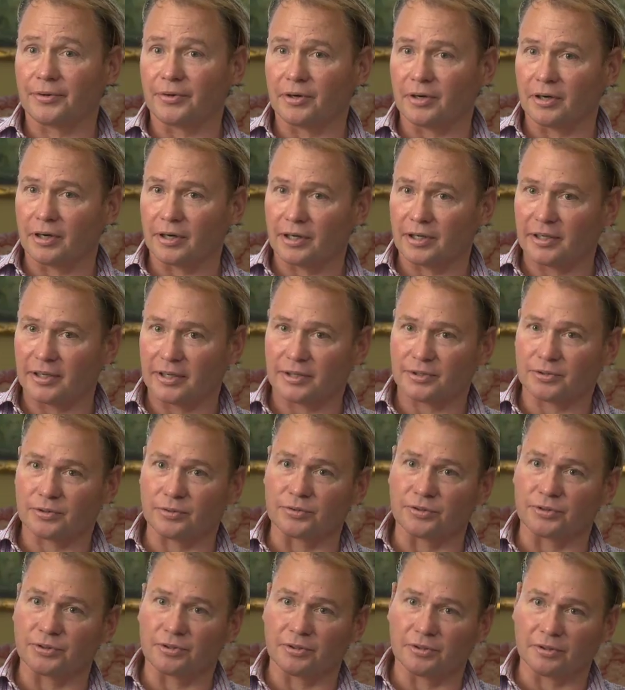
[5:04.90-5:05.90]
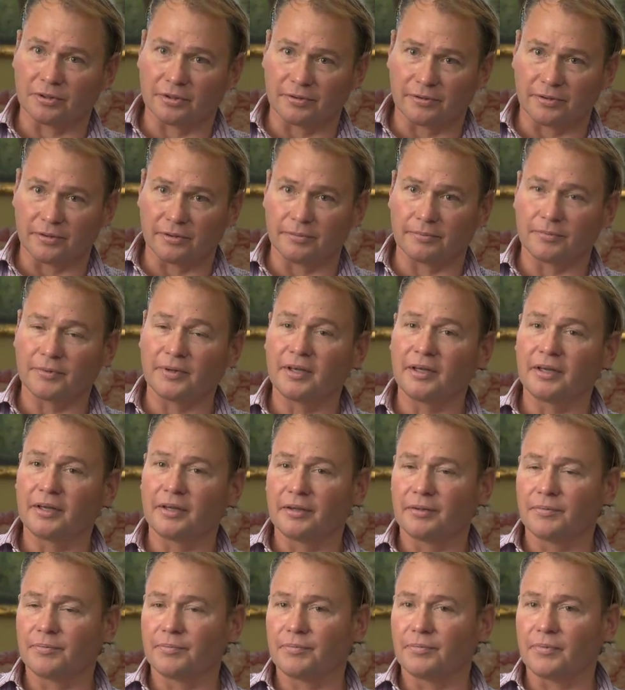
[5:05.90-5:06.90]
through an architectural journal of the
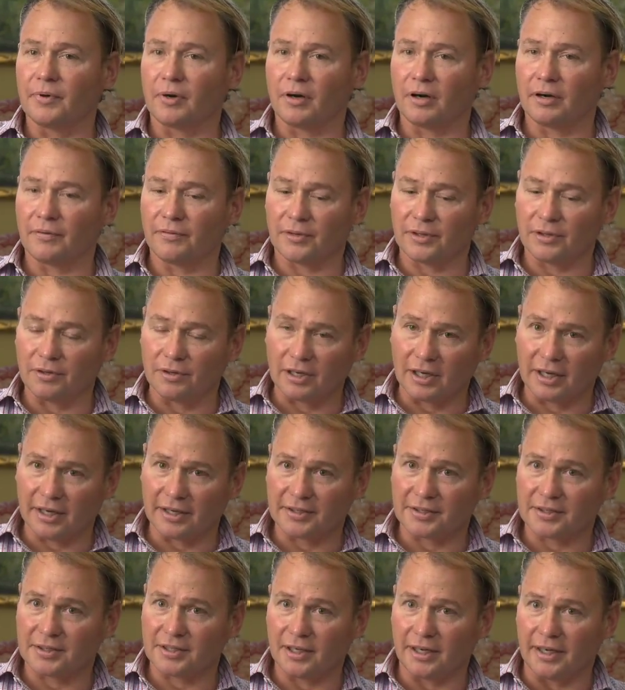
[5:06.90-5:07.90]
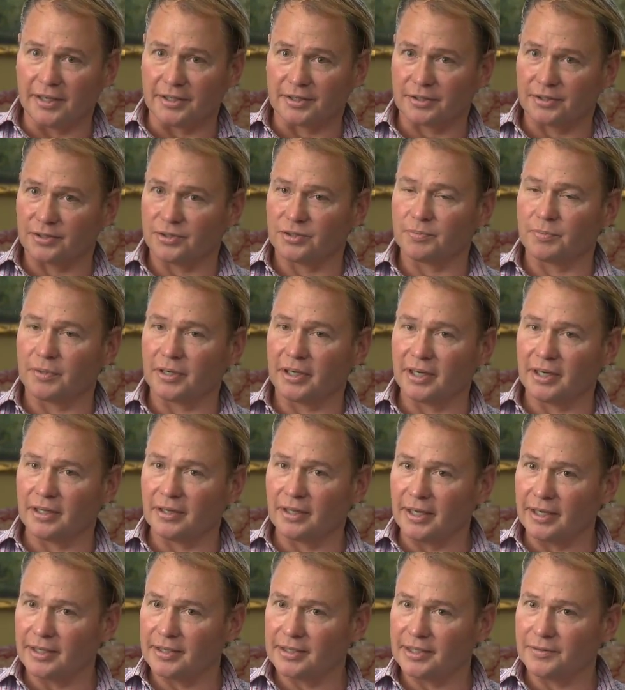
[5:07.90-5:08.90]
United States, because you begin in
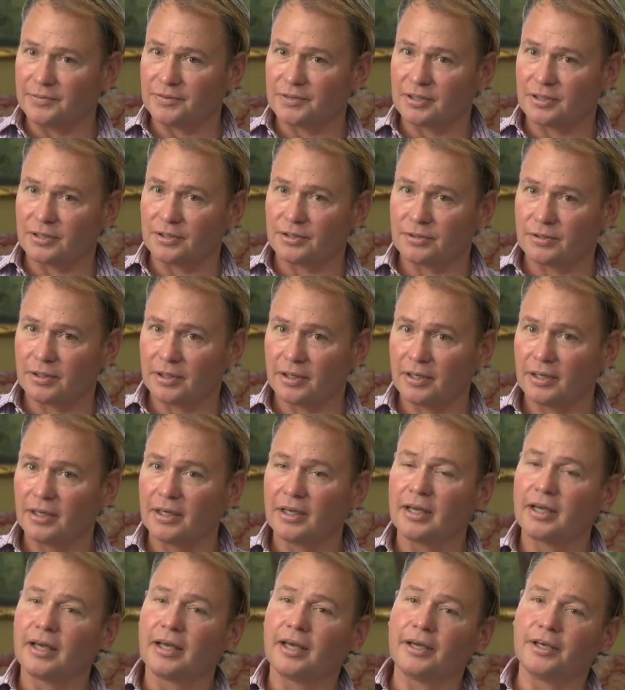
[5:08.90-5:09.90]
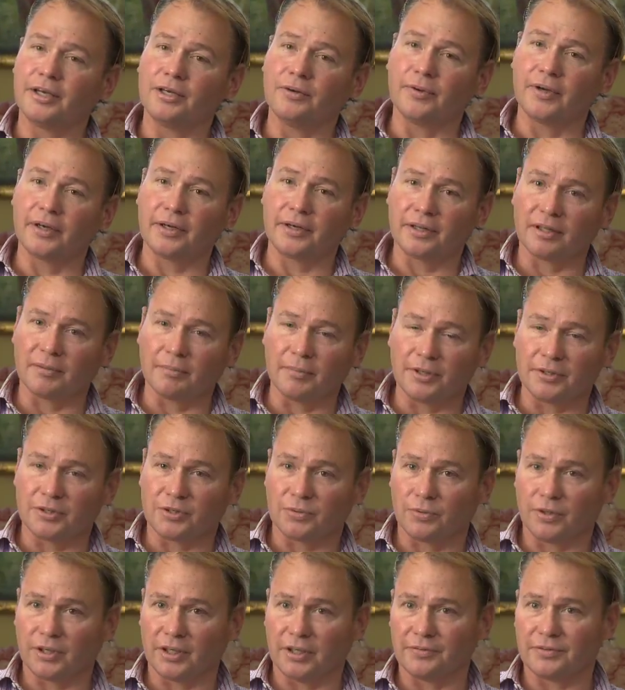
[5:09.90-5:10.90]
the 18th century and you end in the
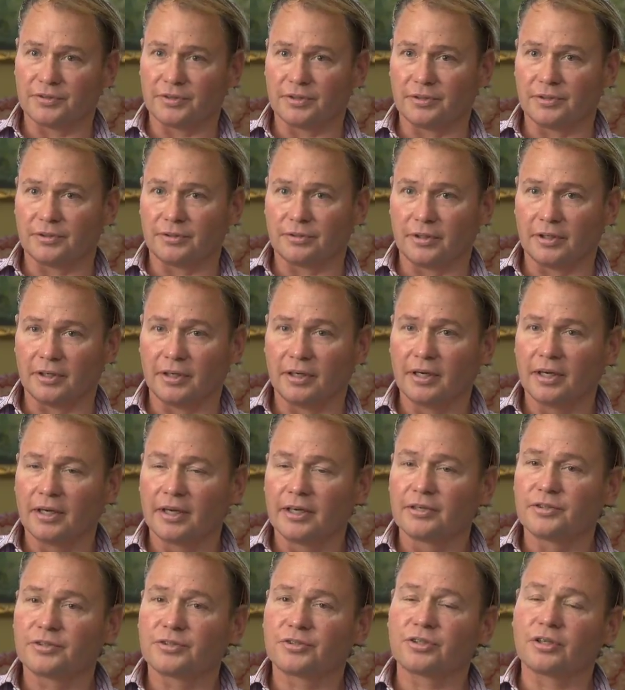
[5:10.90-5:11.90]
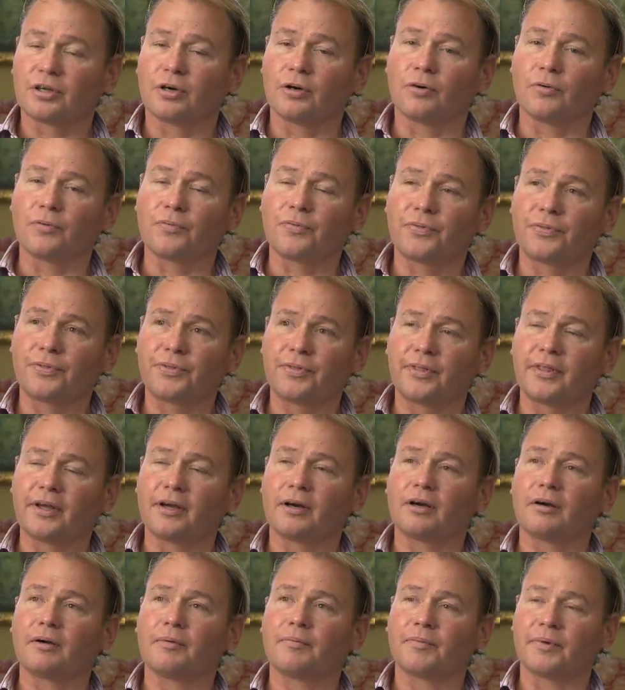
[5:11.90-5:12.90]
mid-20th century. So there
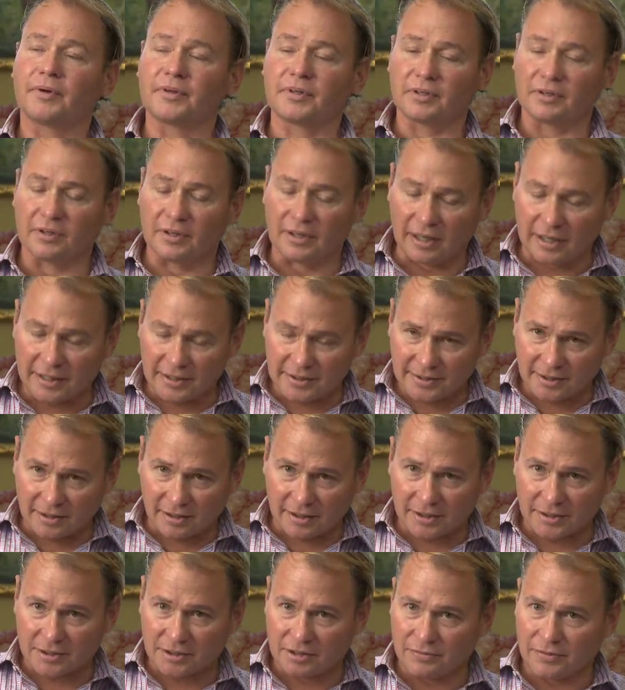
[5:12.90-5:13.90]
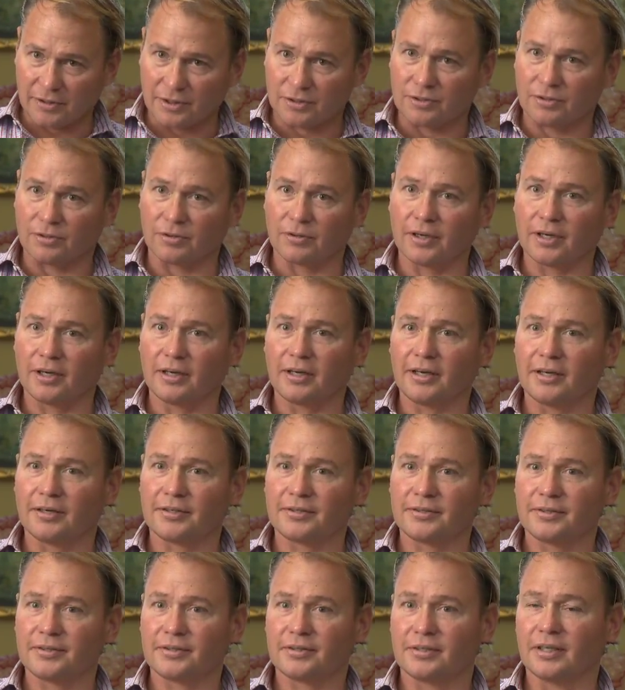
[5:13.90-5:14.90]
are a nice selection of Victorian
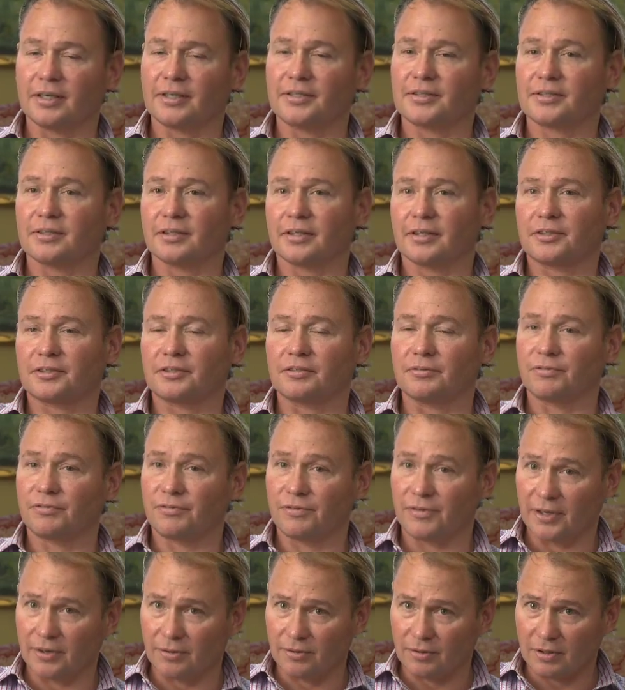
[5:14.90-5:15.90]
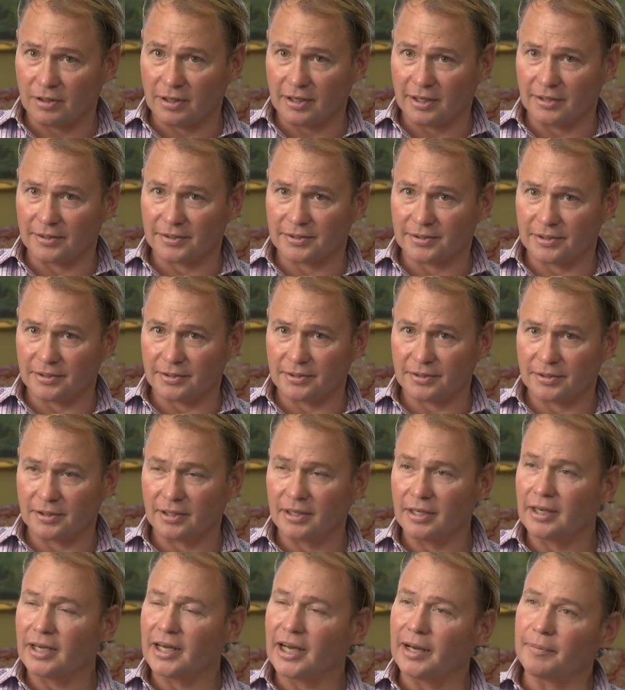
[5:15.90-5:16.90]
houses, a nice selection of federal houses.
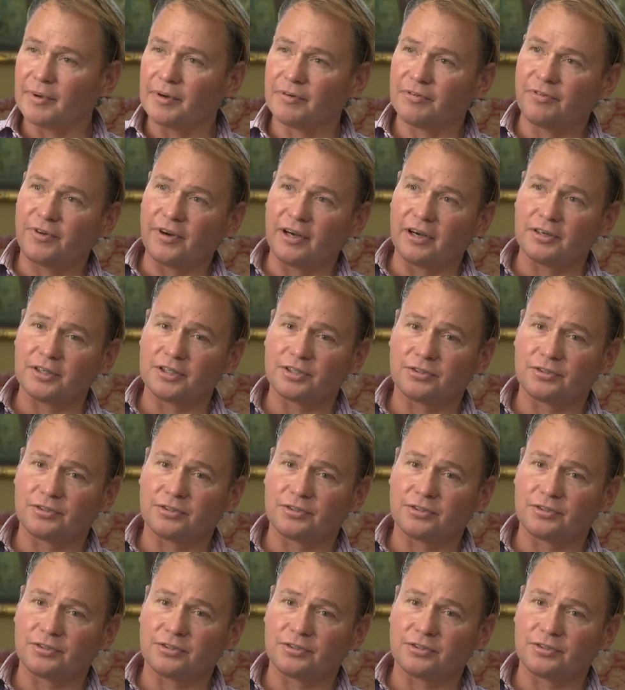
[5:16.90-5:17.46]
I mean, Fair